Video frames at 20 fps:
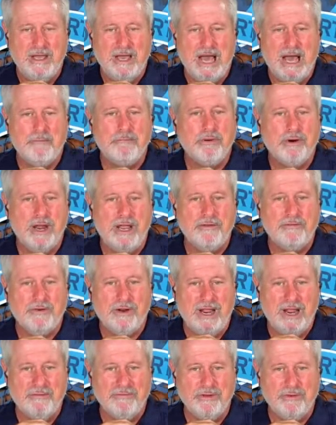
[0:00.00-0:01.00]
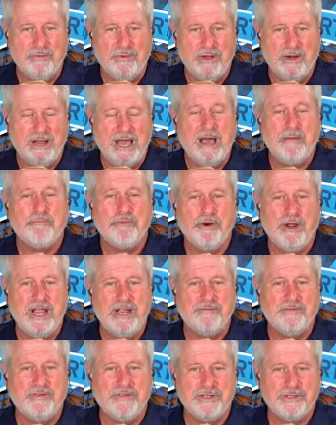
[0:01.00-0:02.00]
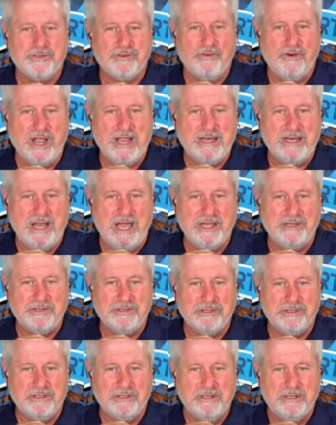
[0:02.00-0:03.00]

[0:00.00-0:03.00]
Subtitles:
I'm praying for everyone. I'm praying for this great nation.